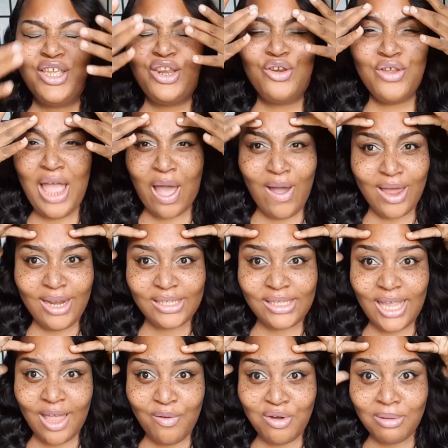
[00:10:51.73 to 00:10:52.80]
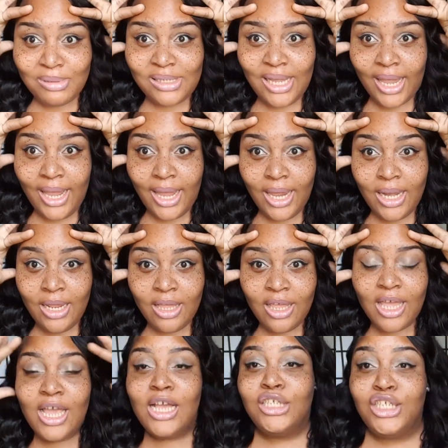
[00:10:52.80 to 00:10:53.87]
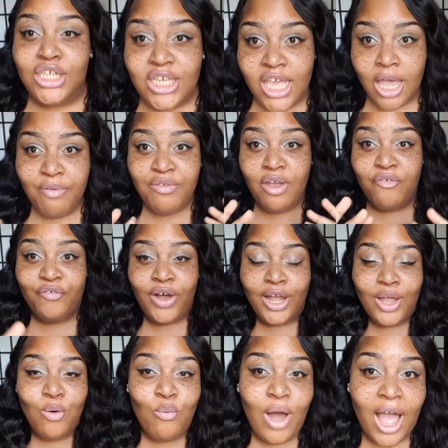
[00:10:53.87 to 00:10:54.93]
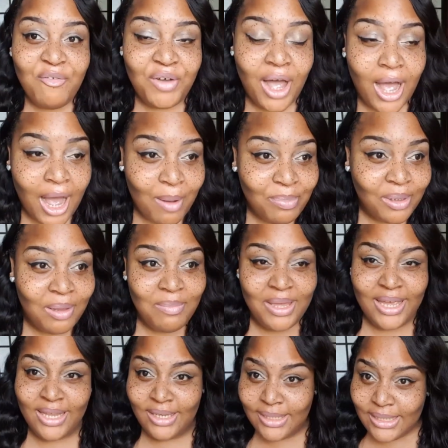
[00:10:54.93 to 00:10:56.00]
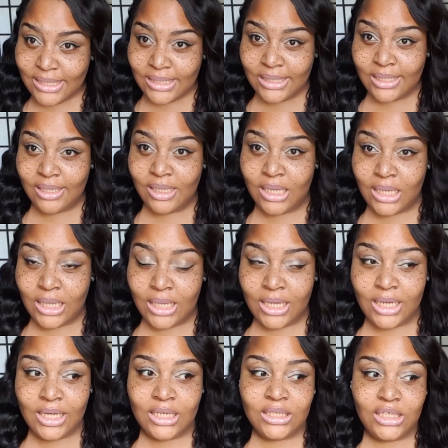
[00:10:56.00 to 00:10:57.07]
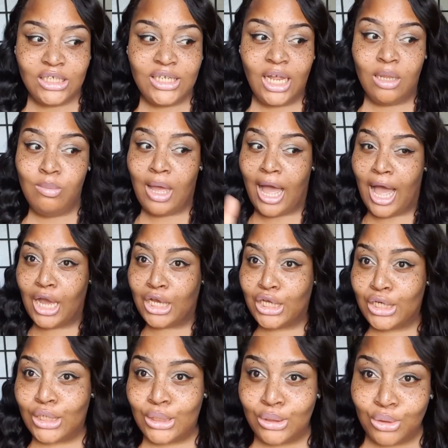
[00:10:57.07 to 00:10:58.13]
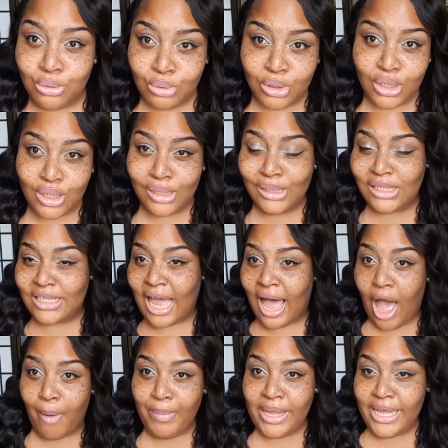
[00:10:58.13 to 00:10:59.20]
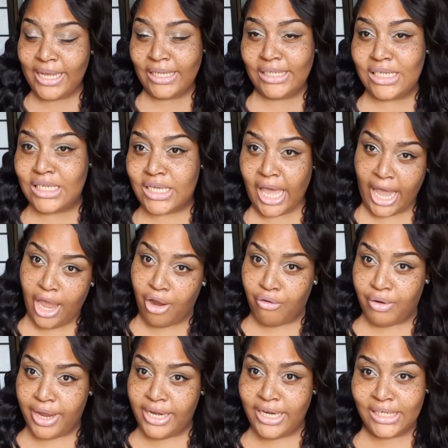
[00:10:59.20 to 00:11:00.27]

Do y'all understand what I'm saying? She giving your fucking wife compliments. She telling you how good you look. Stop being scary.